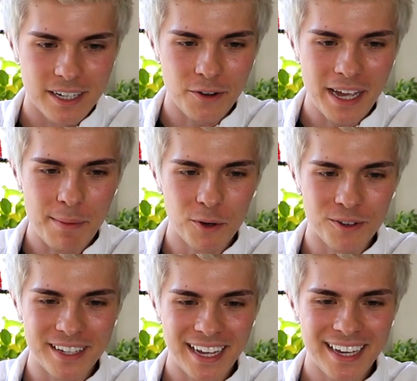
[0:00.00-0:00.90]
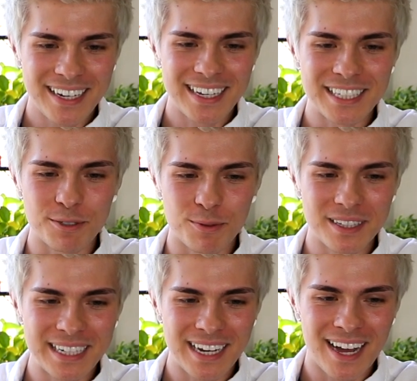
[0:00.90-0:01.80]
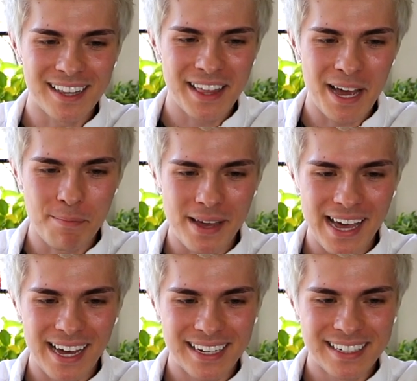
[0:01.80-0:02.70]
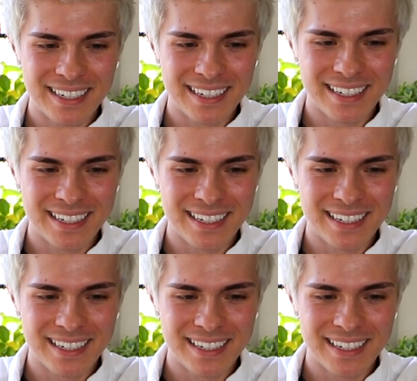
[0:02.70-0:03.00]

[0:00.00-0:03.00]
Okay, I'm holding it. It's really not that bad.